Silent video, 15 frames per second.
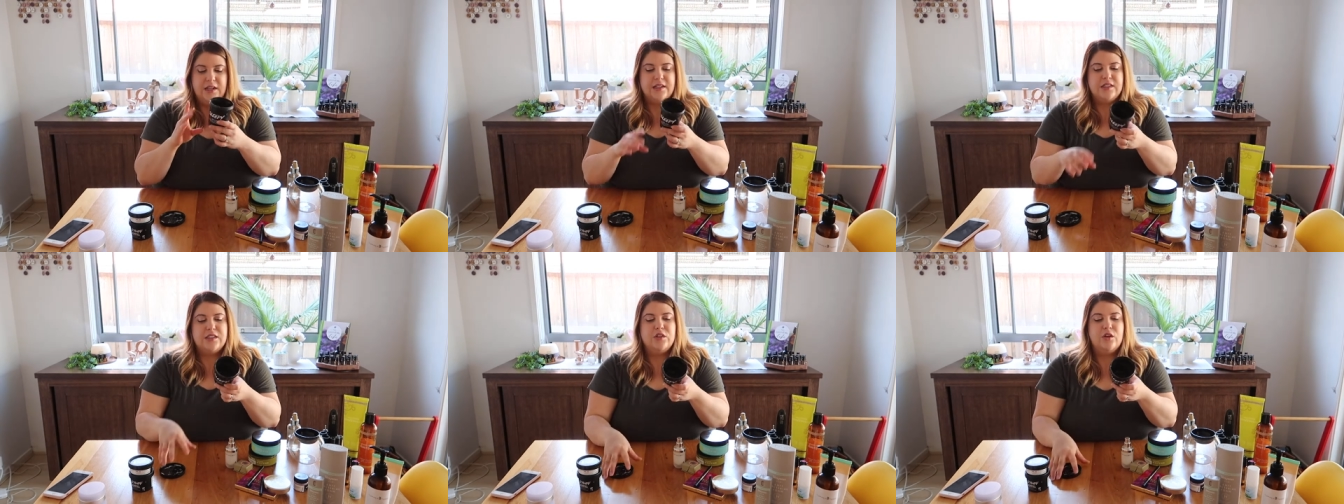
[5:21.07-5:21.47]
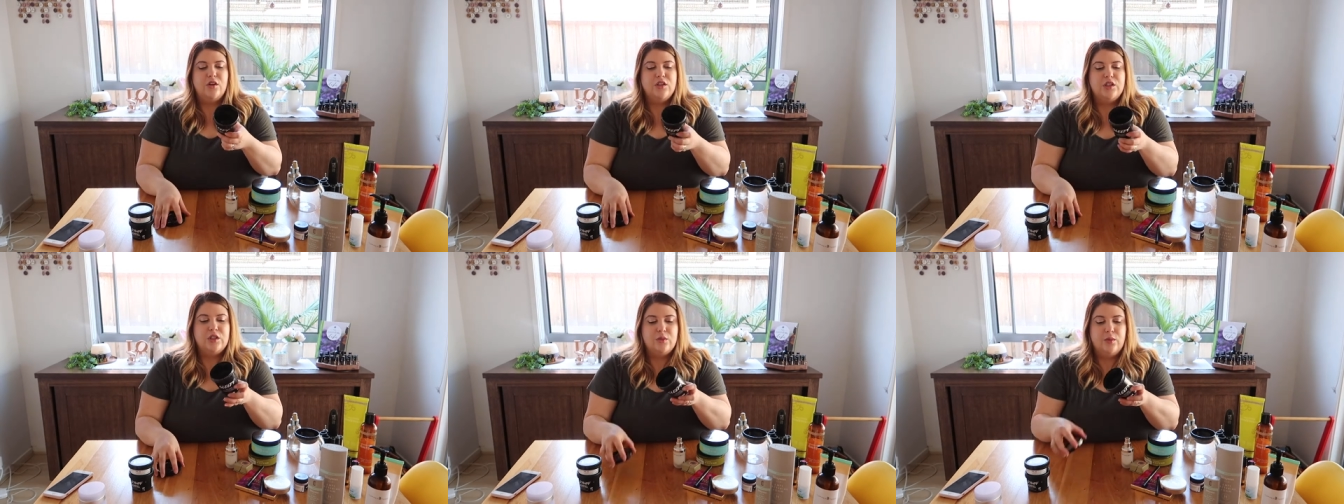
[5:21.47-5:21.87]
It's
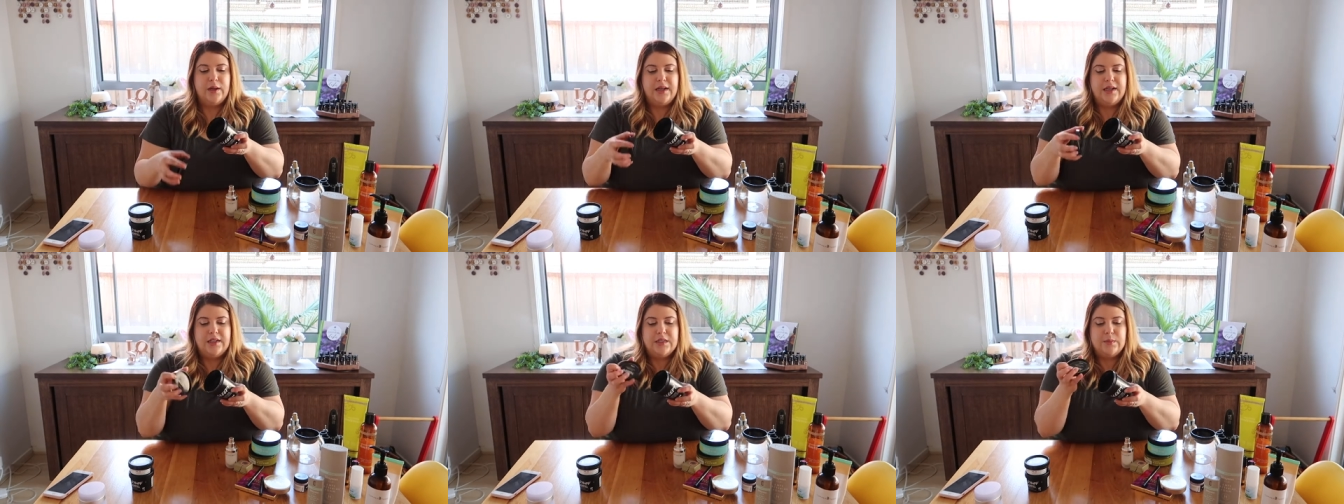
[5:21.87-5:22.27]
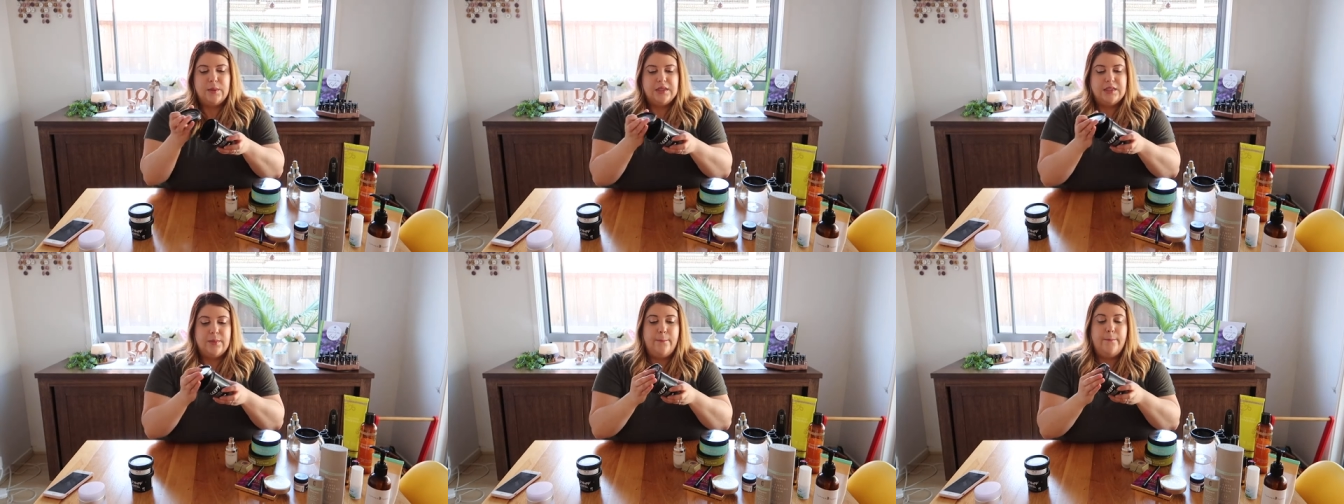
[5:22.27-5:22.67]
so sweet. It
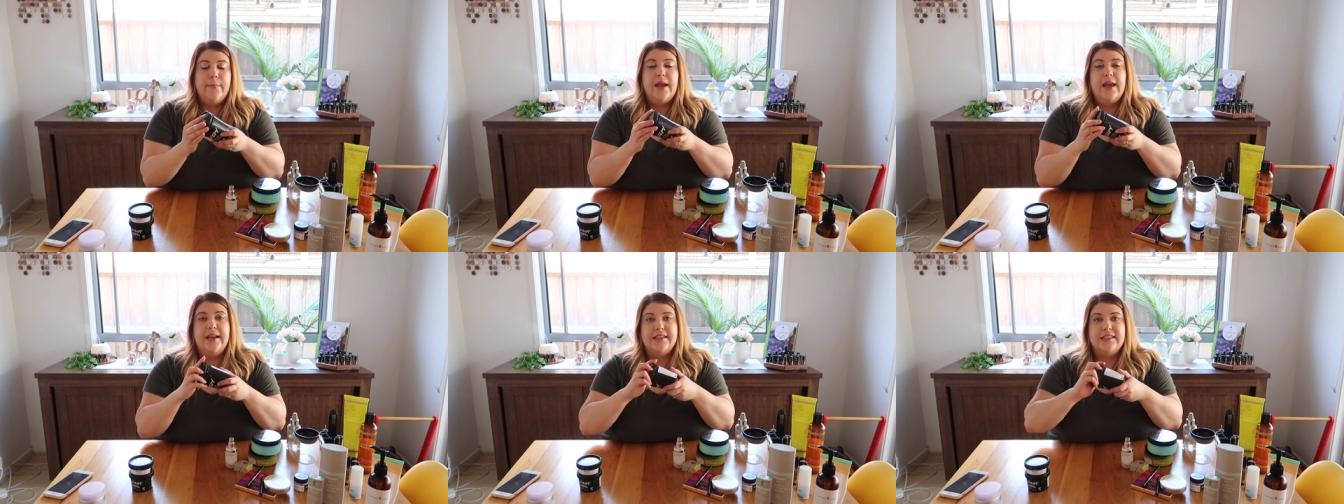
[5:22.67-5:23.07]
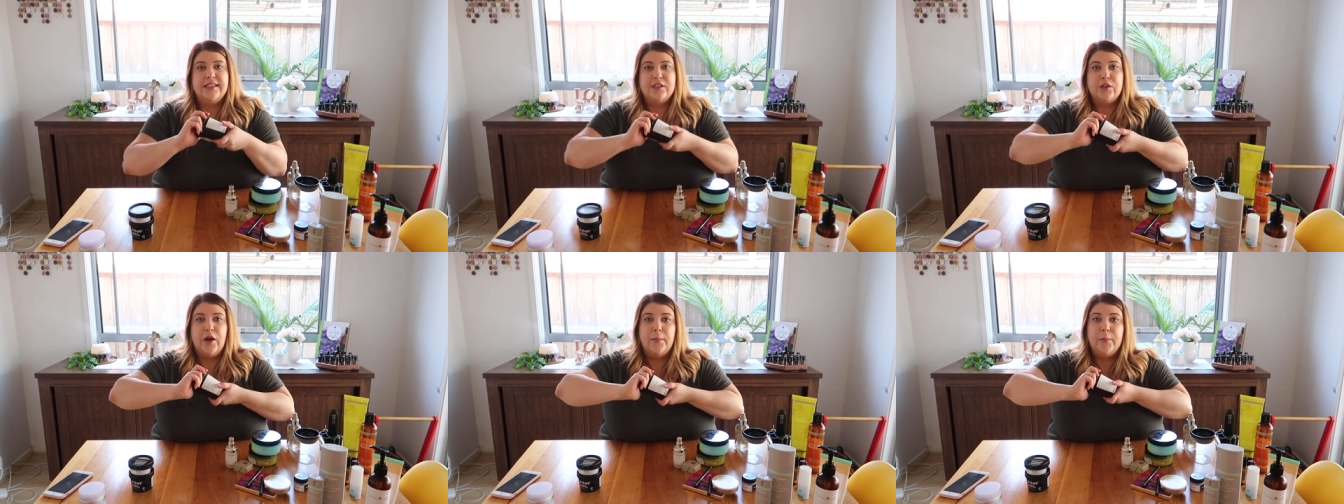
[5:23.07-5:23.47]
smells
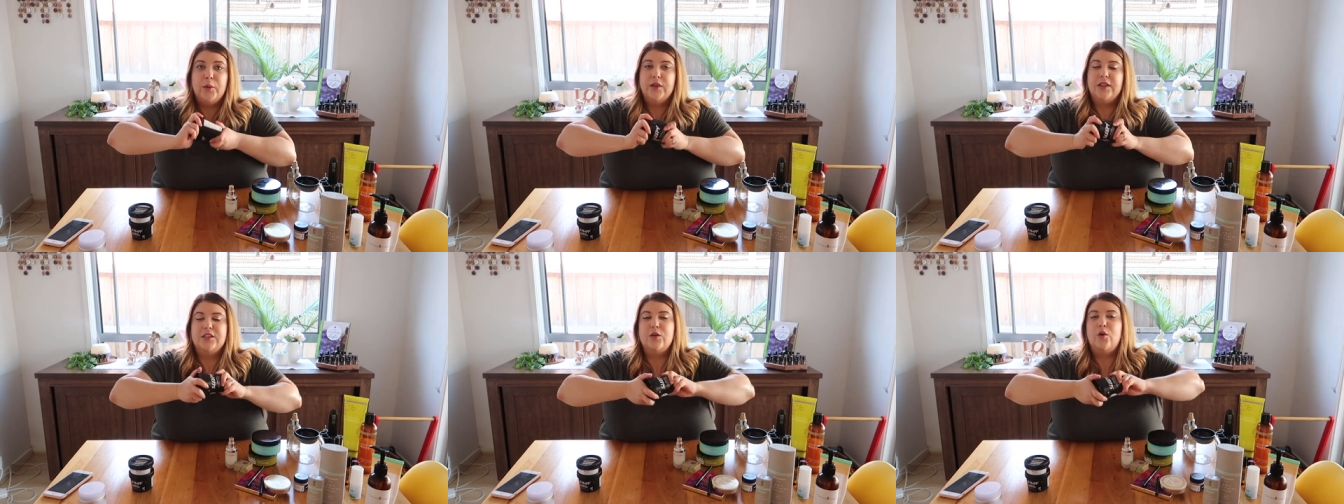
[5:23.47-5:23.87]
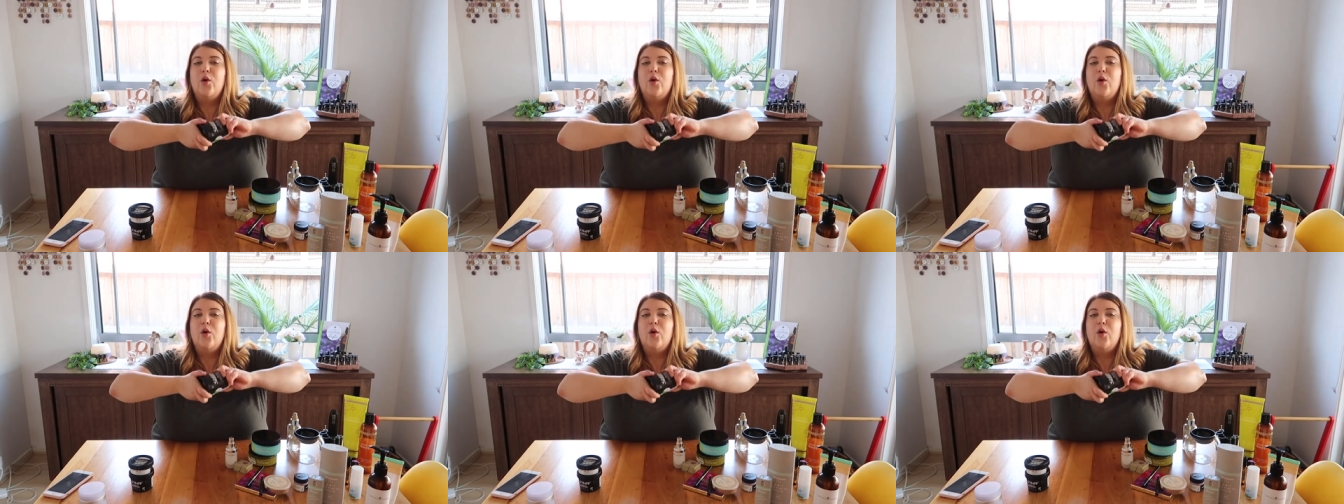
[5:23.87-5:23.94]
amazing. So I put this